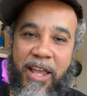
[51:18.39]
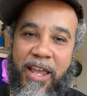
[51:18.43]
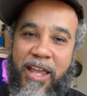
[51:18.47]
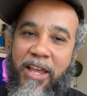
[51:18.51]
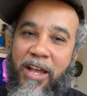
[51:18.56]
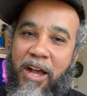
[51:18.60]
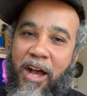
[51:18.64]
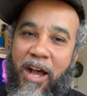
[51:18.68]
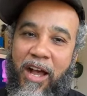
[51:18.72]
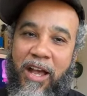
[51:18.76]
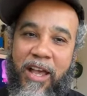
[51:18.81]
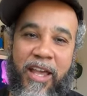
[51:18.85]

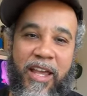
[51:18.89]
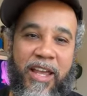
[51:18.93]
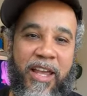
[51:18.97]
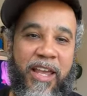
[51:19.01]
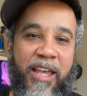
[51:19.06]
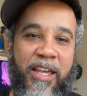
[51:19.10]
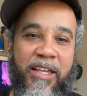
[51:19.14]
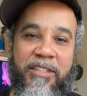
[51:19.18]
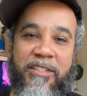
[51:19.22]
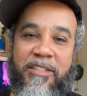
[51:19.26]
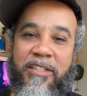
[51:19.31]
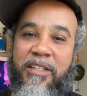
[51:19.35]
He
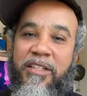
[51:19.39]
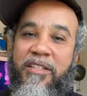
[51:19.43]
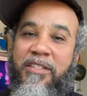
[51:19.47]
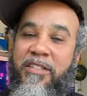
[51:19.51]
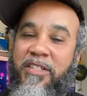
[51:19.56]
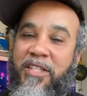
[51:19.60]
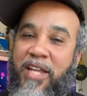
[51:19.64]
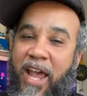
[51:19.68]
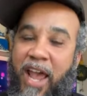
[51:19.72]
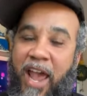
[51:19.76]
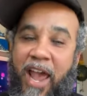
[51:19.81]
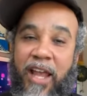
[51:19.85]
he is the
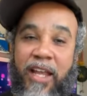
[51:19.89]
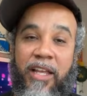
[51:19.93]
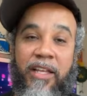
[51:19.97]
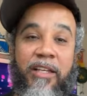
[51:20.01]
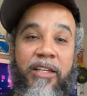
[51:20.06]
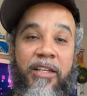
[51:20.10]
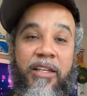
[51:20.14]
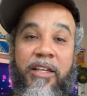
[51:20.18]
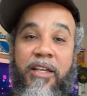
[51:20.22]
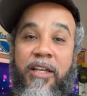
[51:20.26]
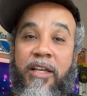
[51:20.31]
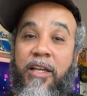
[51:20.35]
tech
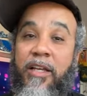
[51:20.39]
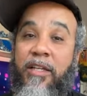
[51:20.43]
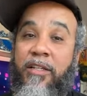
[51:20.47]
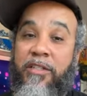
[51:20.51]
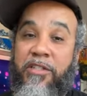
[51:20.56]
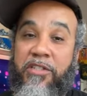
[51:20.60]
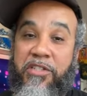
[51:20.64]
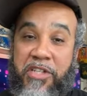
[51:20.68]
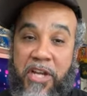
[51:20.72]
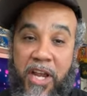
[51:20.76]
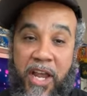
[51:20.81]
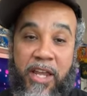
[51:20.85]

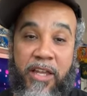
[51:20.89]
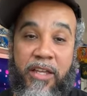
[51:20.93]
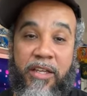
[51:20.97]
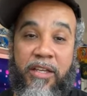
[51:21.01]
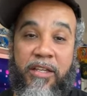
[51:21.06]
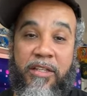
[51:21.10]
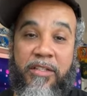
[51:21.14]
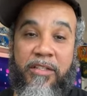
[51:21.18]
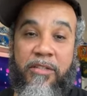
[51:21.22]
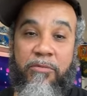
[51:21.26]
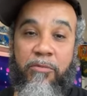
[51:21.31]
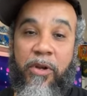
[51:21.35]

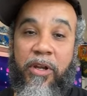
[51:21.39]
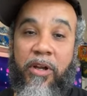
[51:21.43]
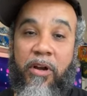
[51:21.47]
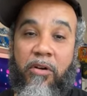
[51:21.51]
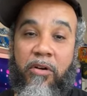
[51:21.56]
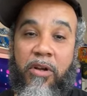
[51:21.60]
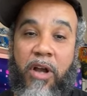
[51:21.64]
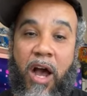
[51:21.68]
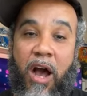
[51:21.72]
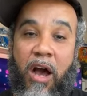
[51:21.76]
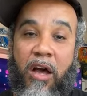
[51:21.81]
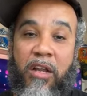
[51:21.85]
genius. We're
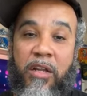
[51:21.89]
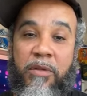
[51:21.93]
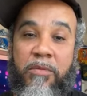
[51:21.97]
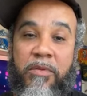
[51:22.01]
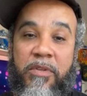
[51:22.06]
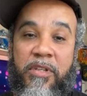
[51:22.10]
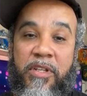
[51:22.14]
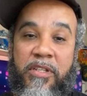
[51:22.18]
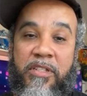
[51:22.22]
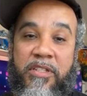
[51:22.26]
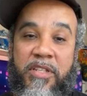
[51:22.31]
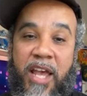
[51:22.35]
gonna call
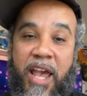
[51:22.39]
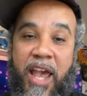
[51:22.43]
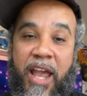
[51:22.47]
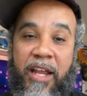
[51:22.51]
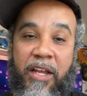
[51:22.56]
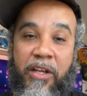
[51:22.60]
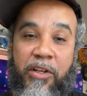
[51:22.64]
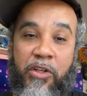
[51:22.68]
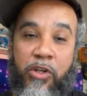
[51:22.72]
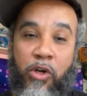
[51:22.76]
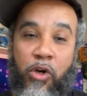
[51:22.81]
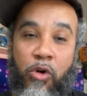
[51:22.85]
him the
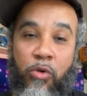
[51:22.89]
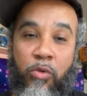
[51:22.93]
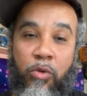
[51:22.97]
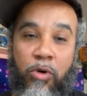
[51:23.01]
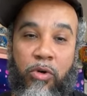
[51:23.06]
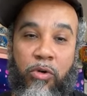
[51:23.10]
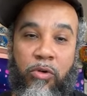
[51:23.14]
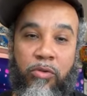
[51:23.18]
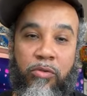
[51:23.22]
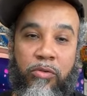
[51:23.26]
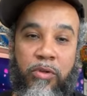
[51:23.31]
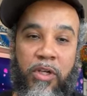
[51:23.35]
tech
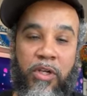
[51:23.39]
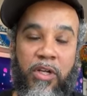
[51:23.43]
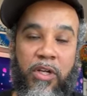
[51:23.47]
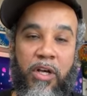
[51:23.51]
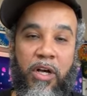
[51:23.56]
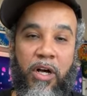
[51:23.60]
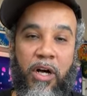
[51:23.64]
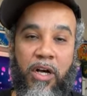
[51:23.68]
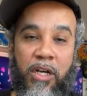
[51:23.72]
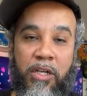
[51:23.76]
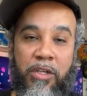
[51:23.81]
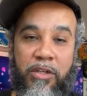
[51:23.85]
guru
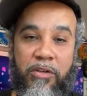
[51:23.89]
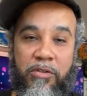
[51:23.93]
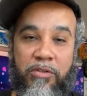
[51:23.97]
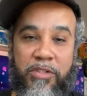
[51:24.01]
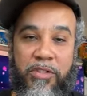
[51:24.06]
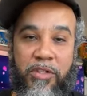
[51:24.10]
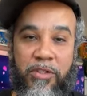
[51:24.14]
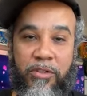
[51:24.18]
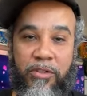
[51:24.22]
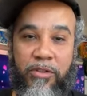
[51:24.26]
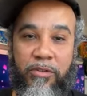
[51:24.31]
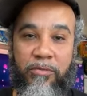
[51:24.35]
of
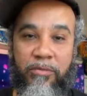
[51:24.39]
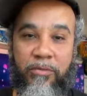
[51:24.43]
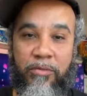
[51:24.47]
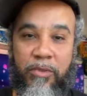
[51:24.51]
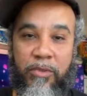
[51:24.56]
YouTube.